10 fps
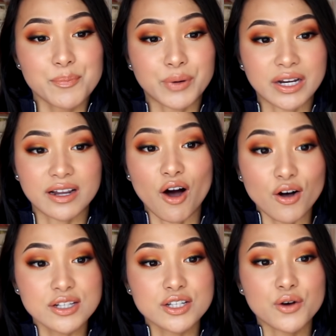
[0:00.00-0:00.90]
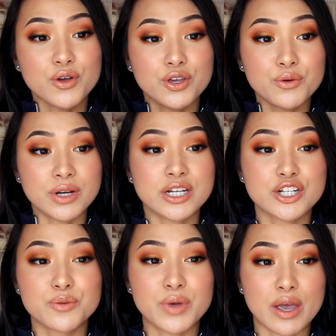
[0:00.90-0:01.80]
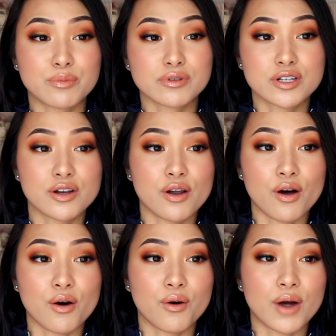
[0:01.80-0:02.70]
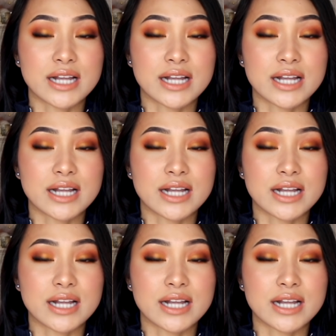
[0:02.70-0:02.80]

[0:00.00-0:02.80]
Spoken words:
but also you need to be able to know